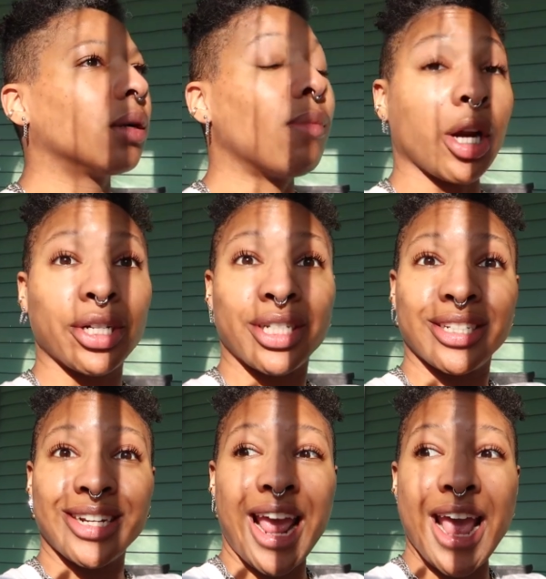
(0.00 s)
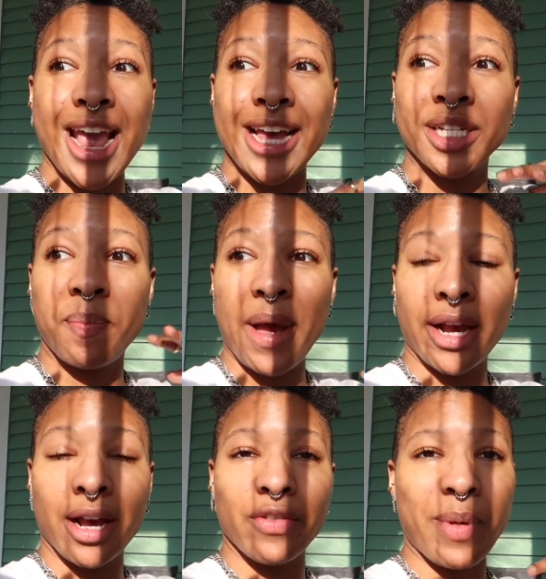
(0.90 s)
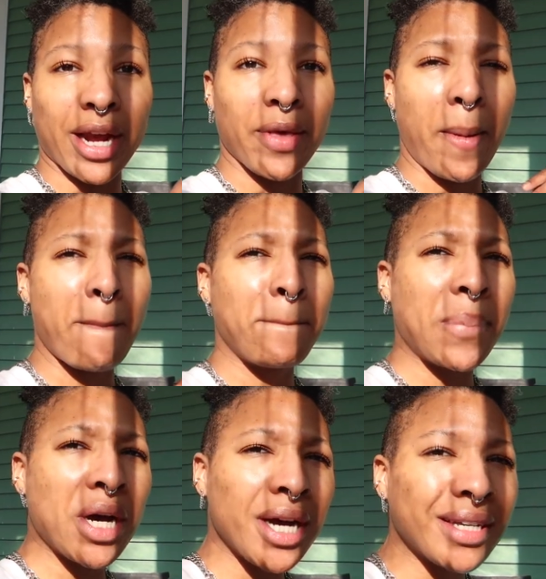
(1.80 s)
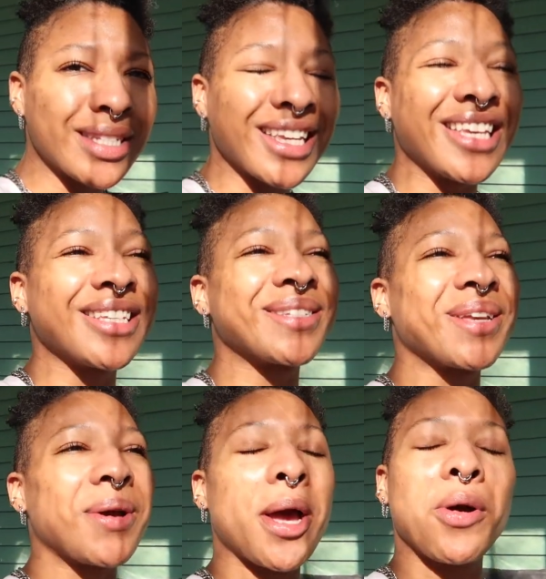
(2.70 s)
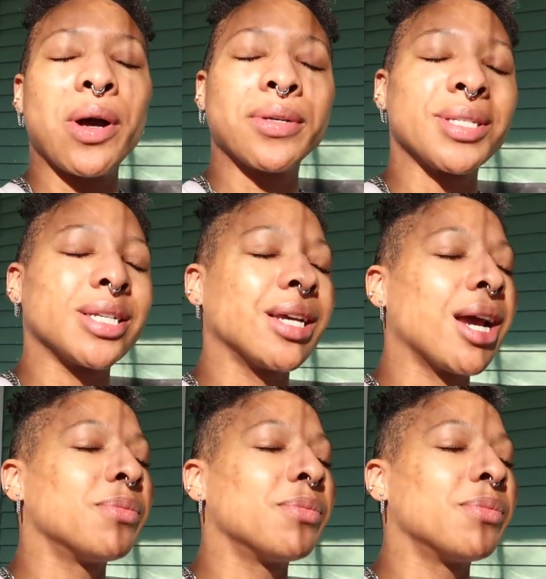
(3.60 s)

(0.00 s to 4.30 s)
March and Becca Becca in the Books is co-hosting.